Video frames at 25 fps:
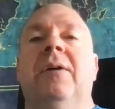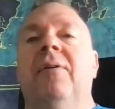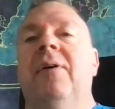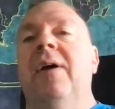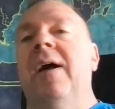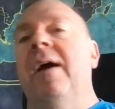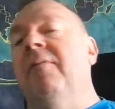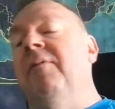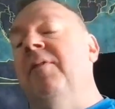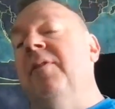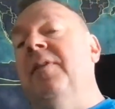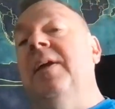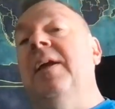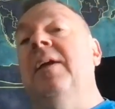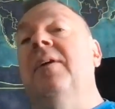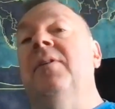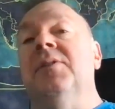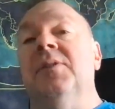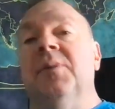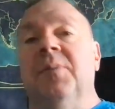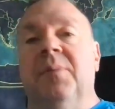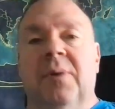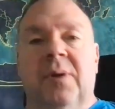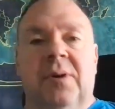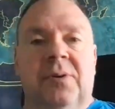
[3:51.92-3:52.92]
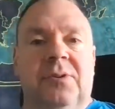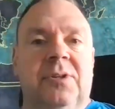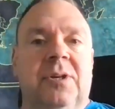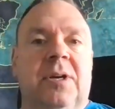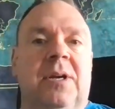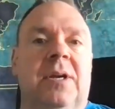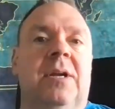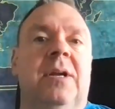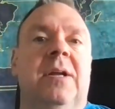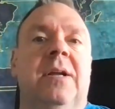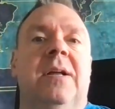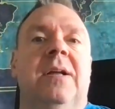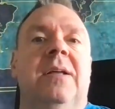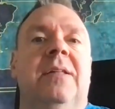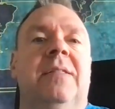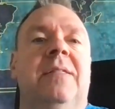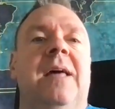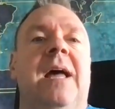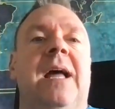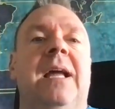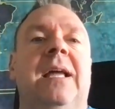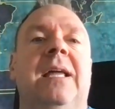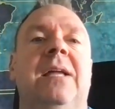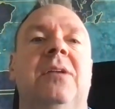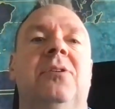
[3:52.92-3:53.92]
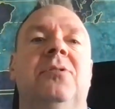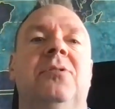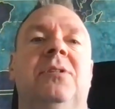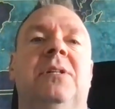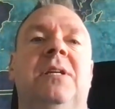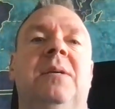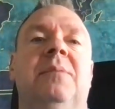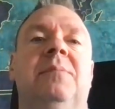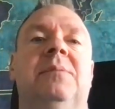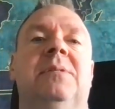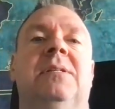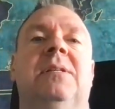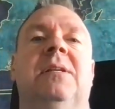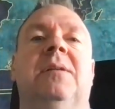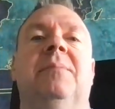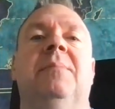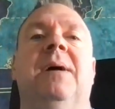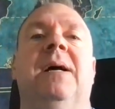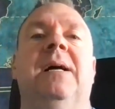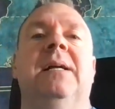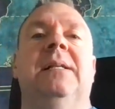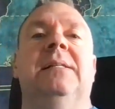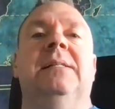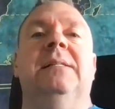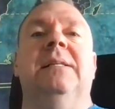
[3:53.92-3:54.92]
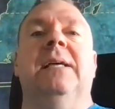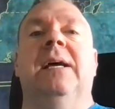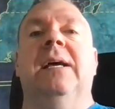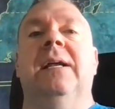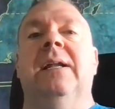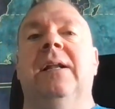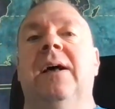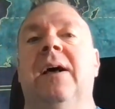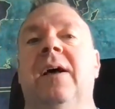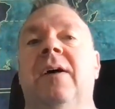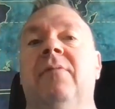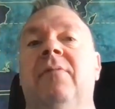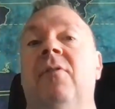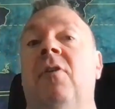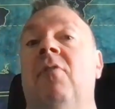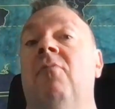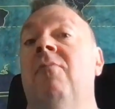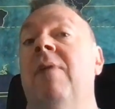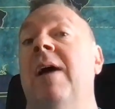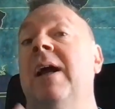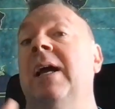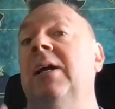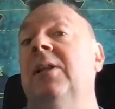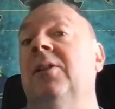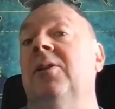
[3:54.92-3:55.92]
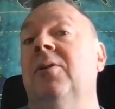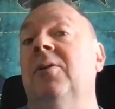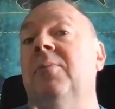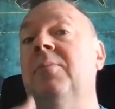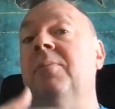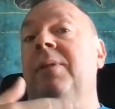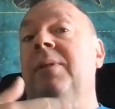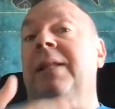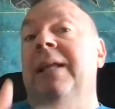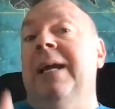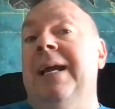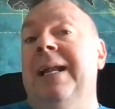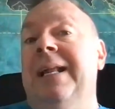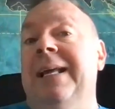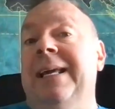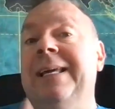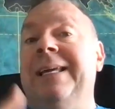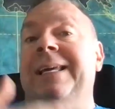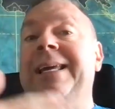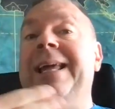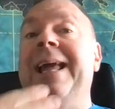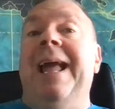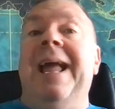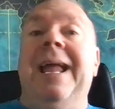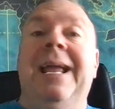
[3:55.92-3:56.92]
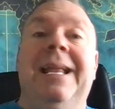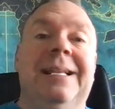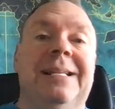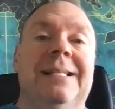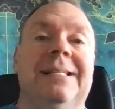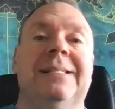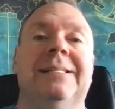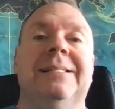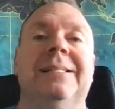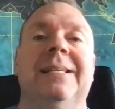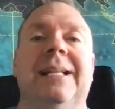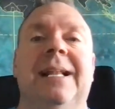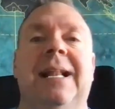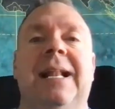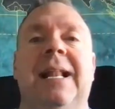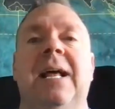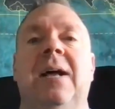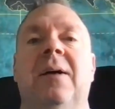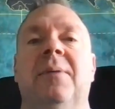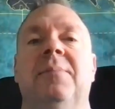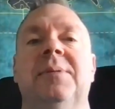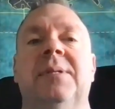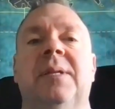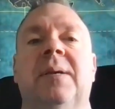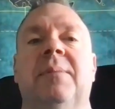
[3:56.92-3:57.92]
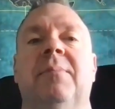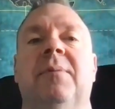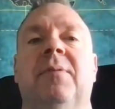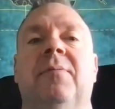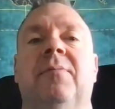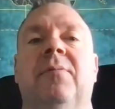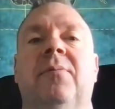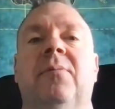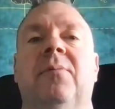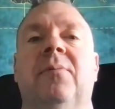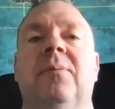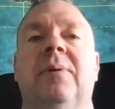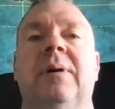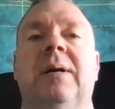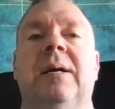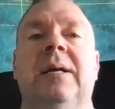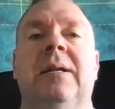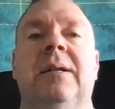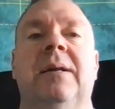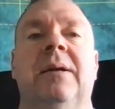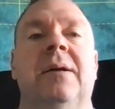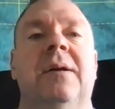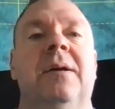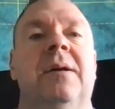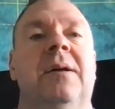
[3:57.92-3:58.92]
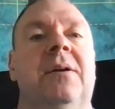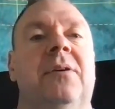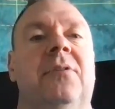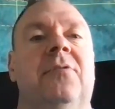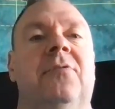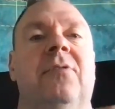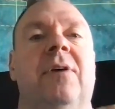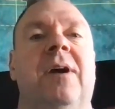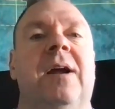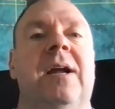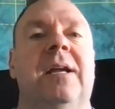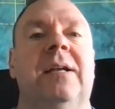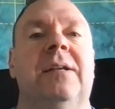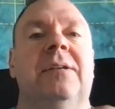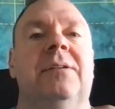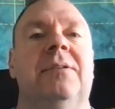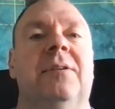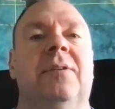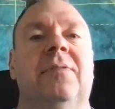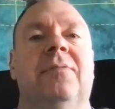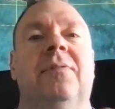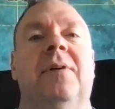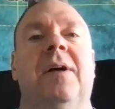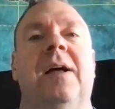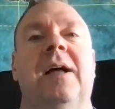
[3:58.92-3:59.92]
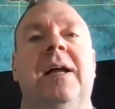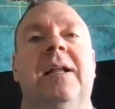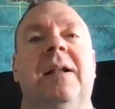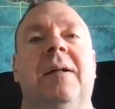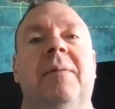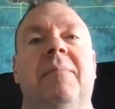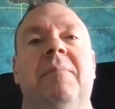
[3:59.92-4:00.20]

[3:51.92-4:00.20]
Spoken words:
everything else approach, that gets your teams to the mindset of a regular planning cadence, and it helps them avoid trying to define a